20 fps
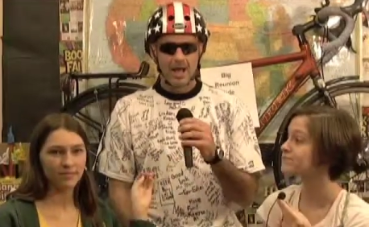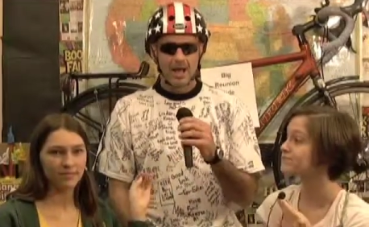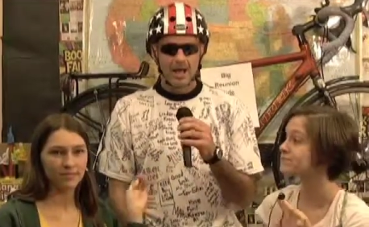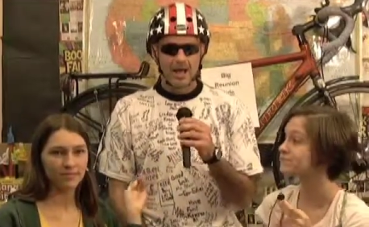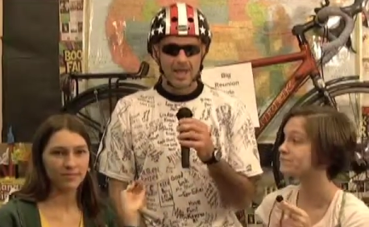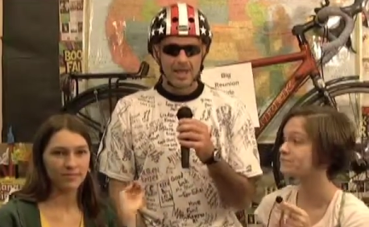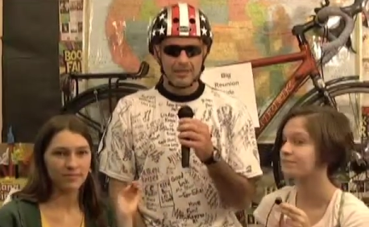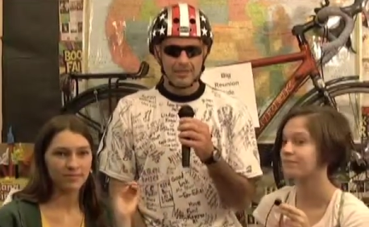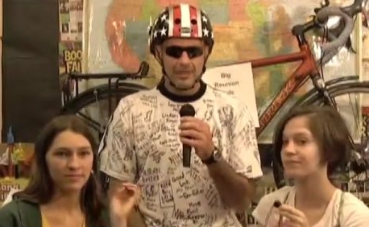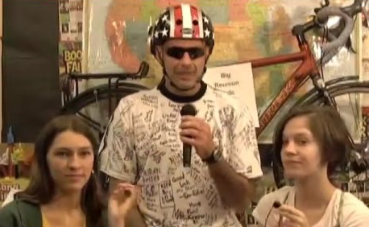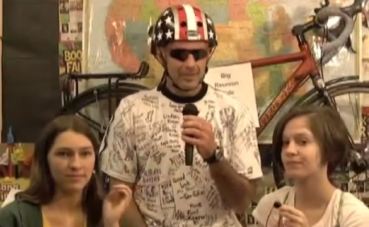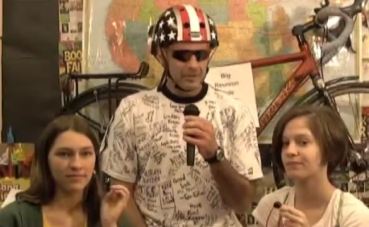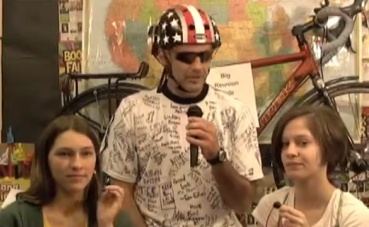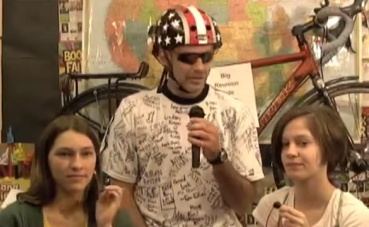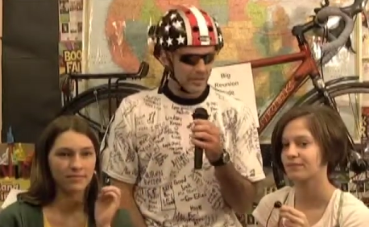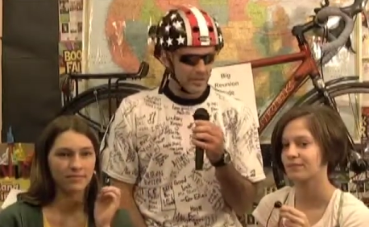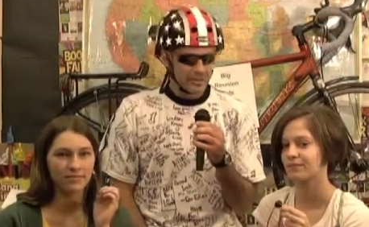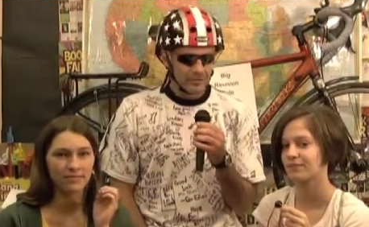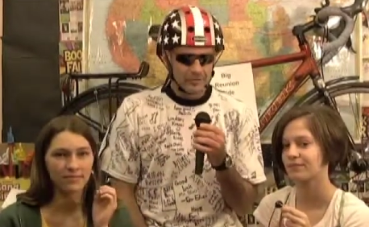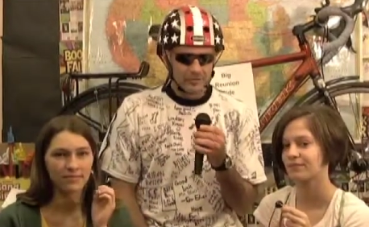Speaker 1: Hi, thank you,
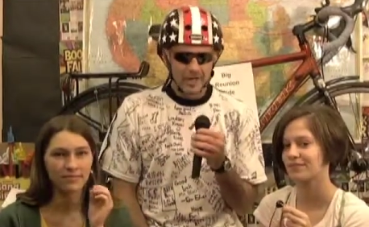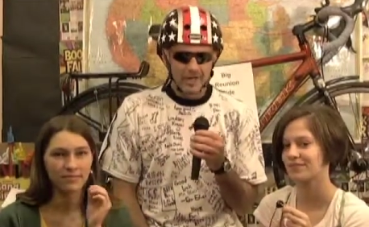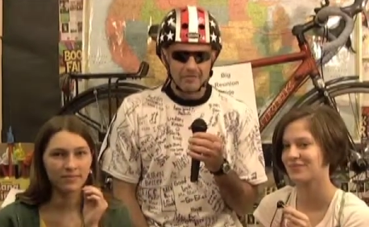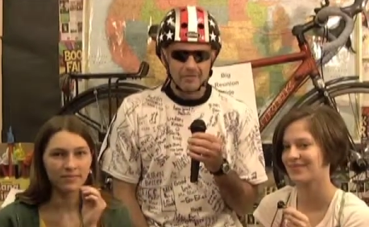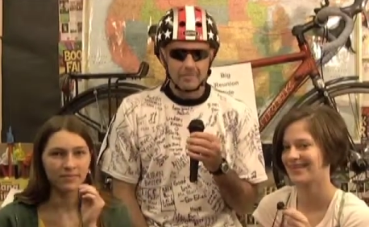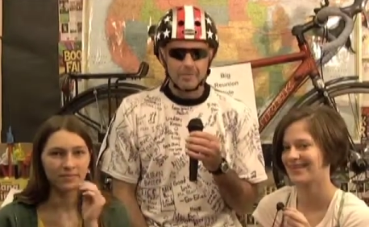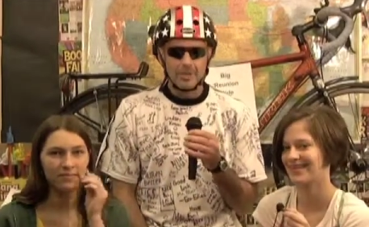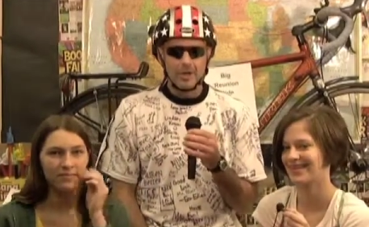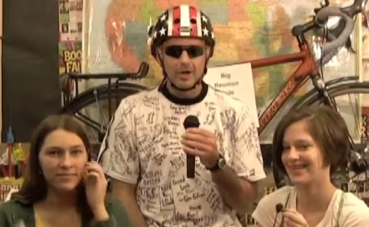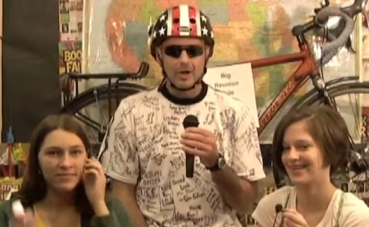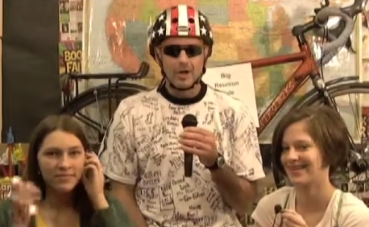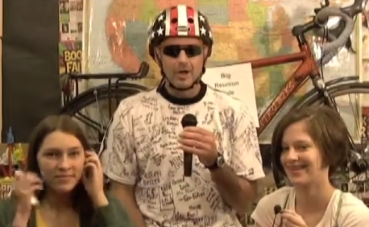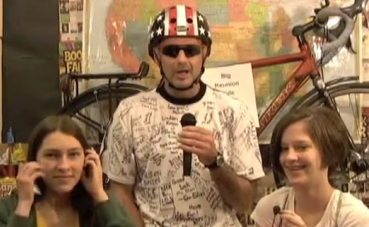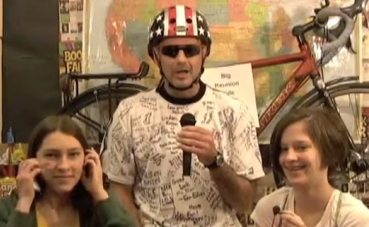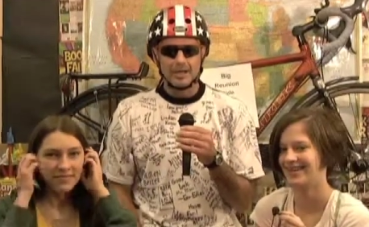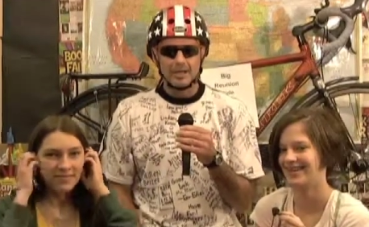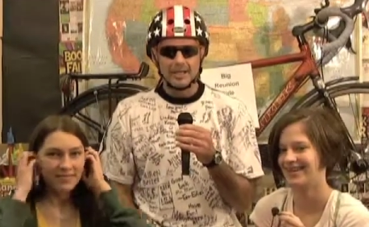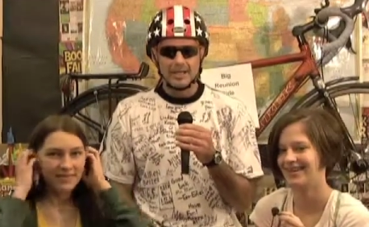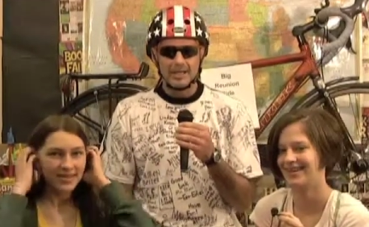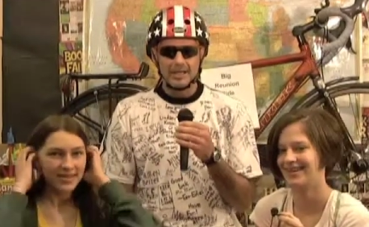ladies, for having me
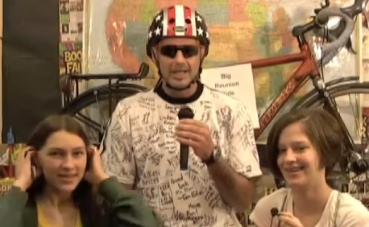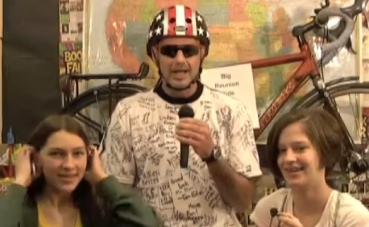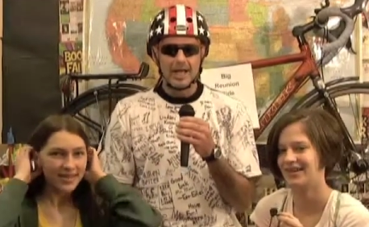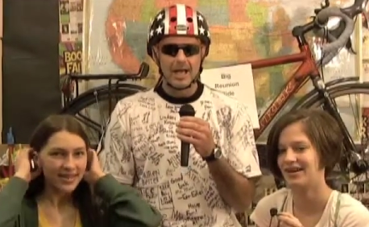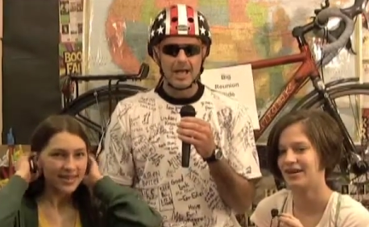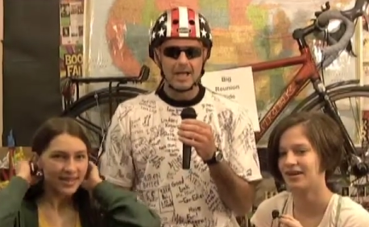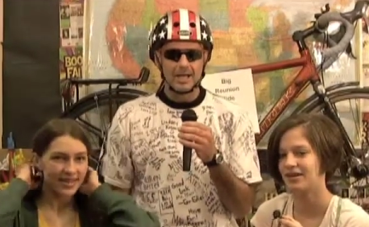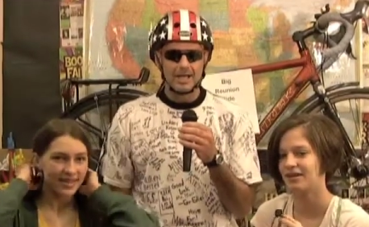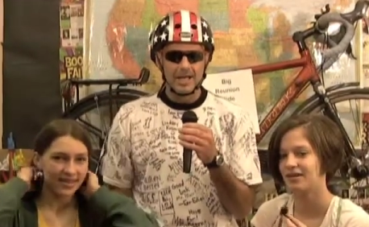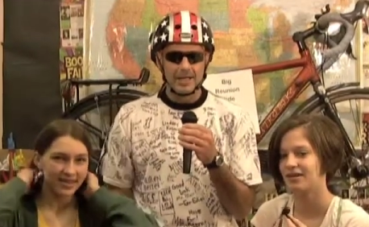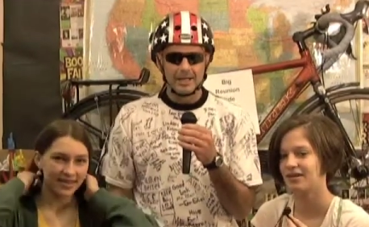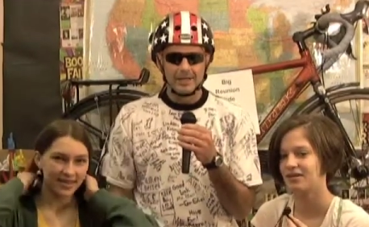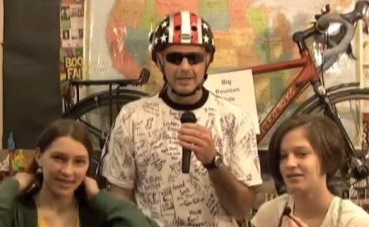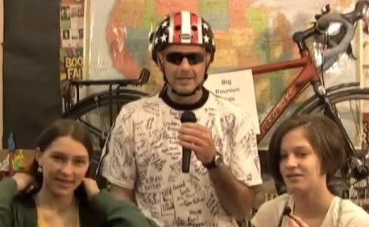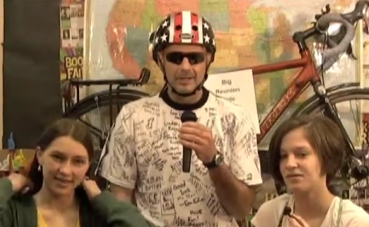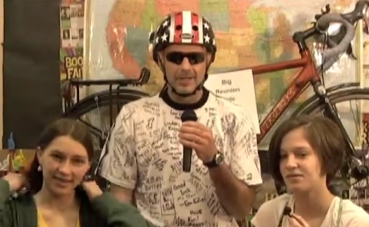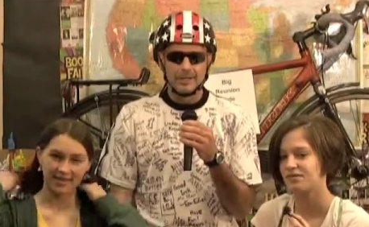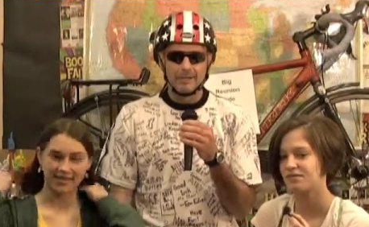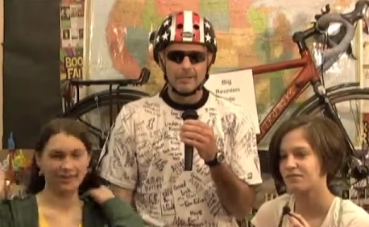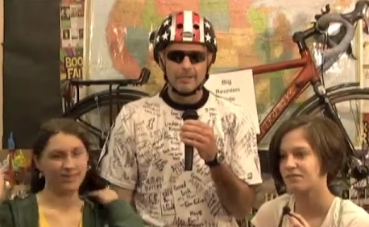on. Yeah, I got a
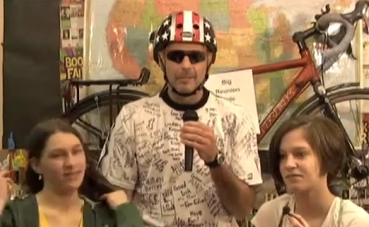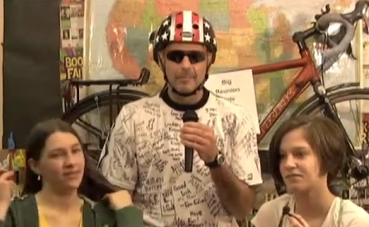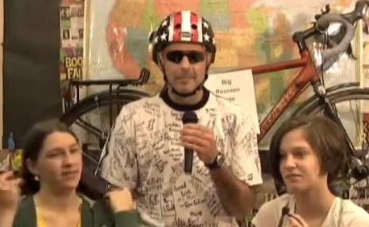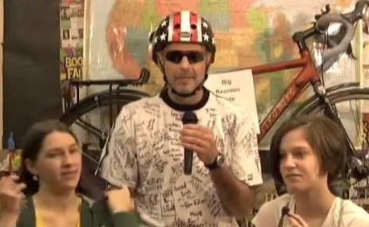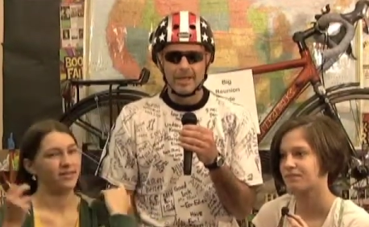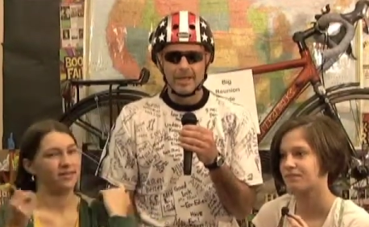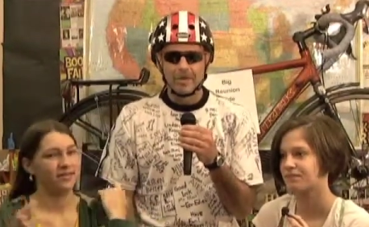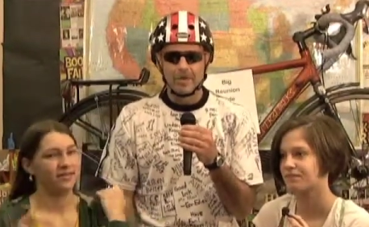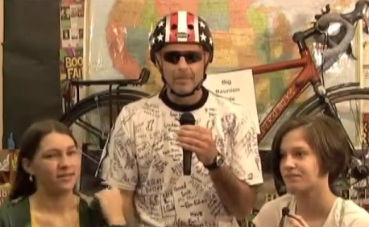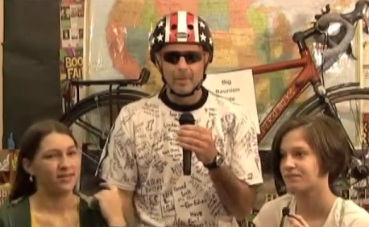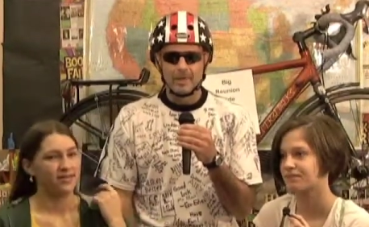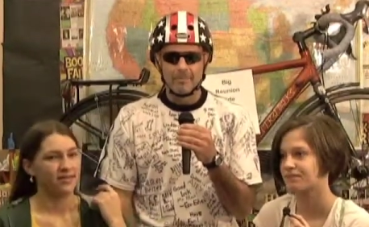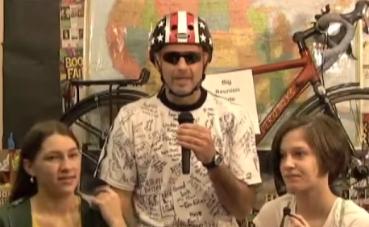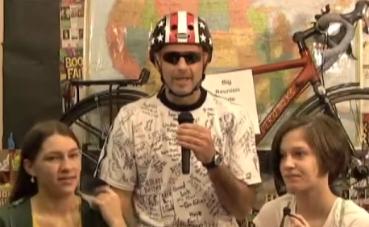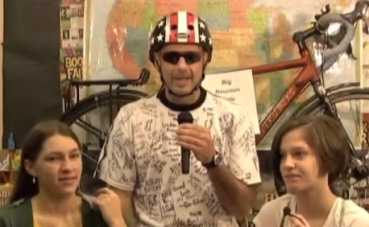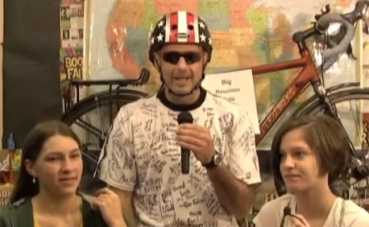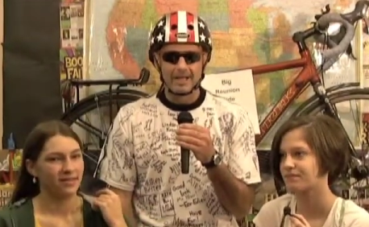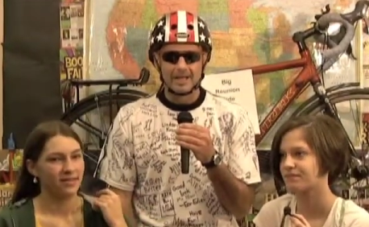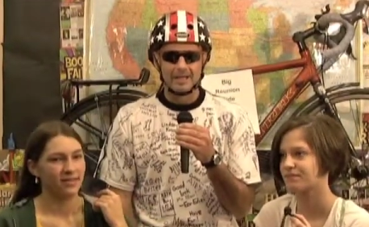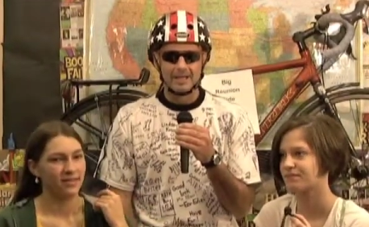letter in the mail way
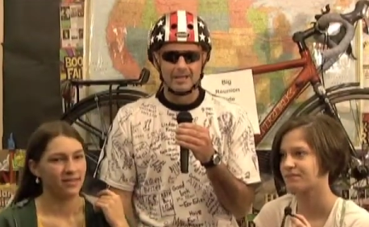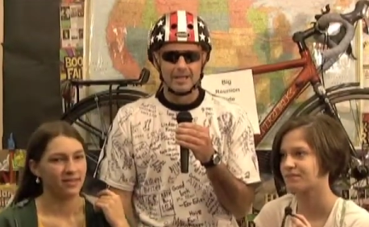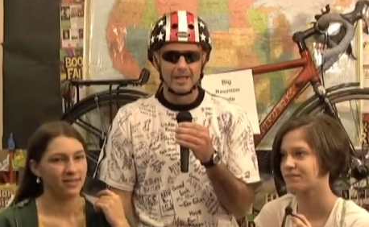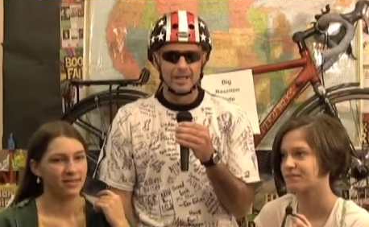back in